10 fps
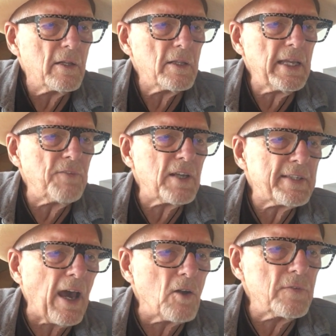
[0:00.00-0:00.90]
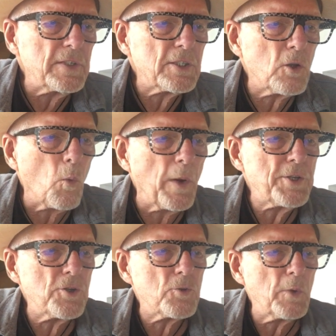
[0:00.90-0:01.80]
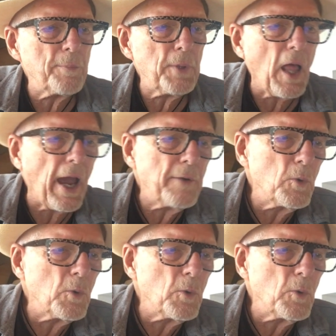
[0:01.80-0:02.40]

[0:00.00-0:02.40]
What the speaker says: leave us out of it," the witches replied.